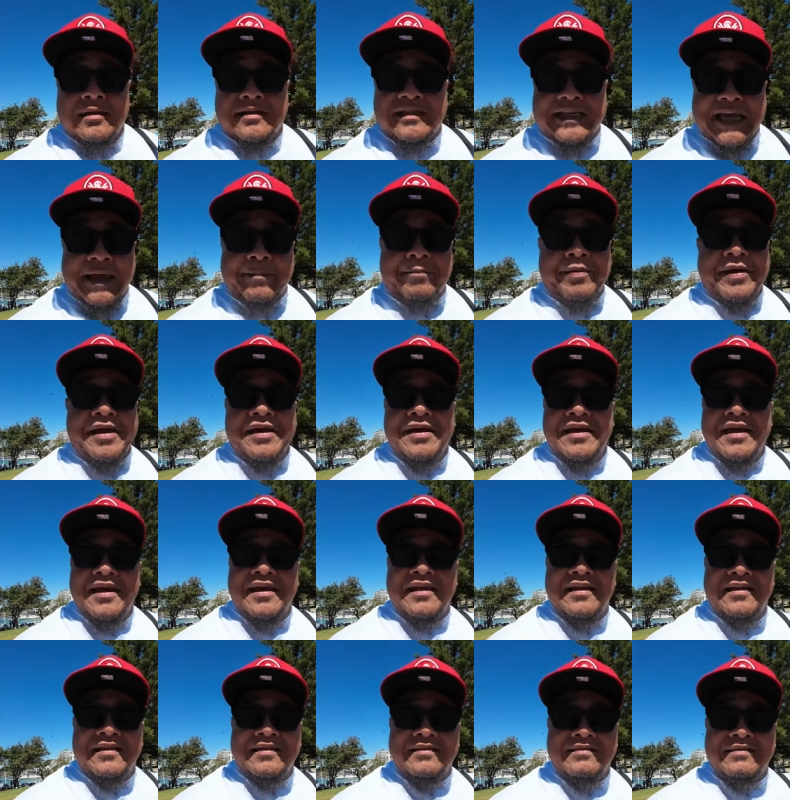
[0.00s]
tap in,
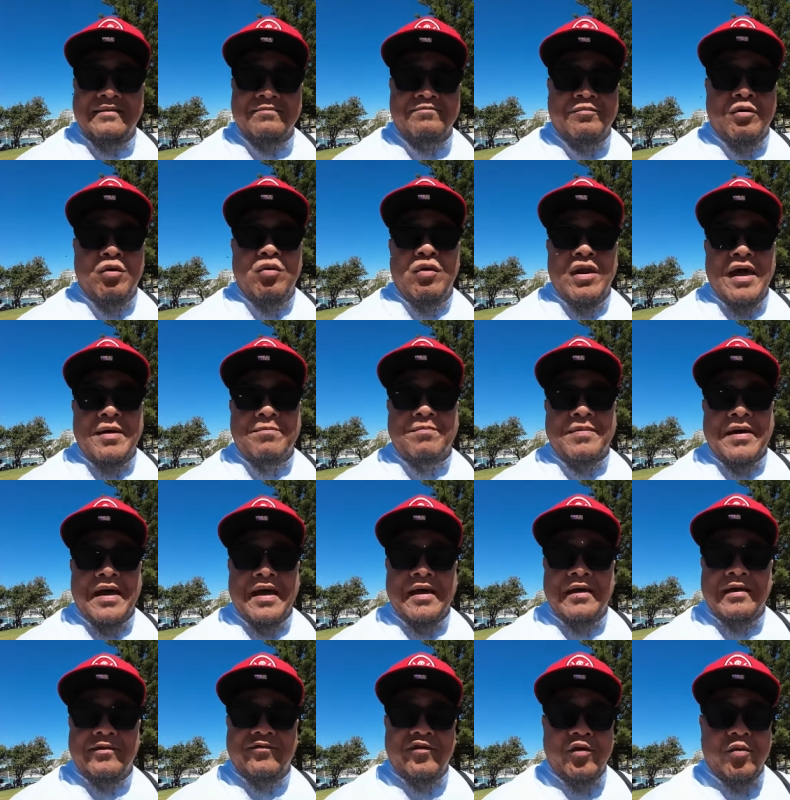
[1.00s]
pull up
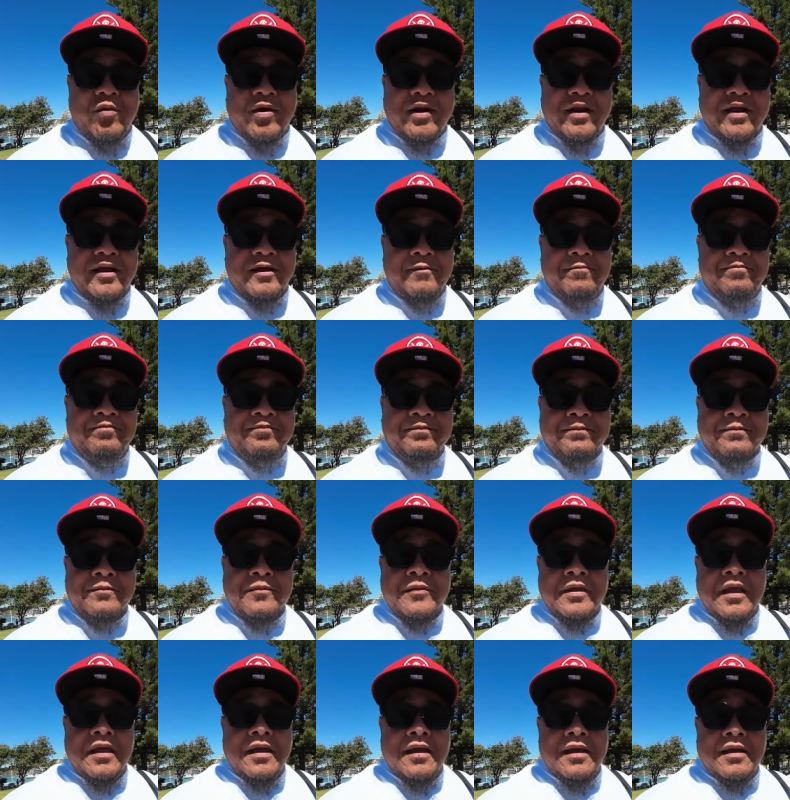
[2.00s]
uh, if you want
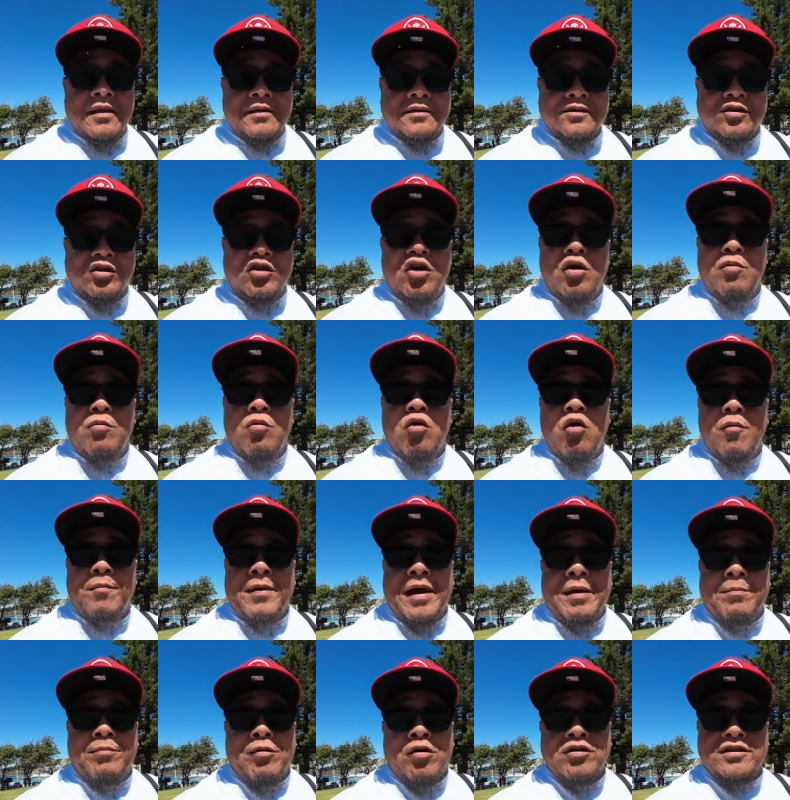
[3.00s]
to know more
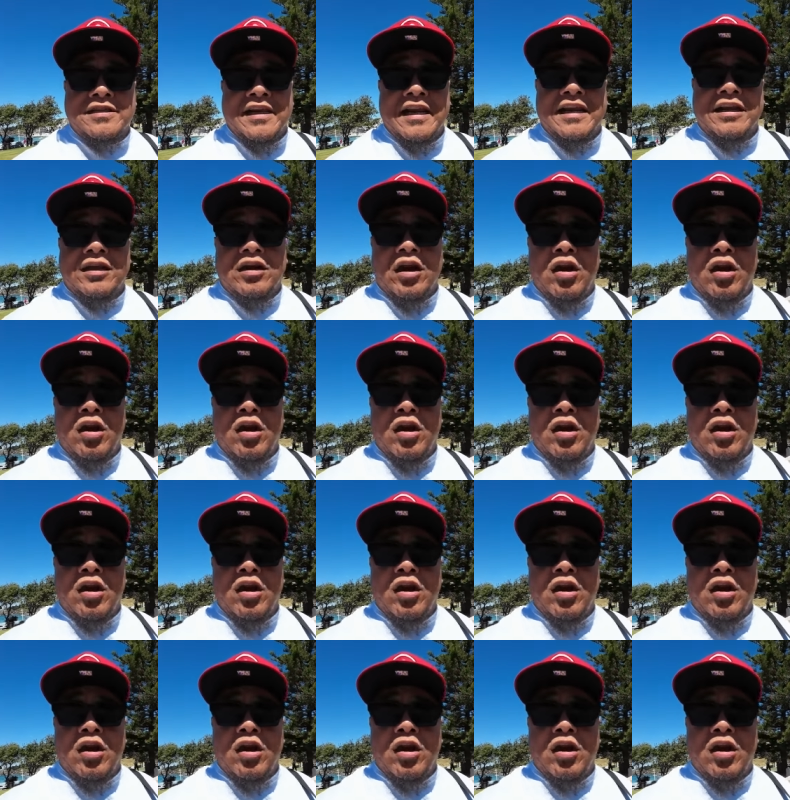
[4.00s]
about Boss Lane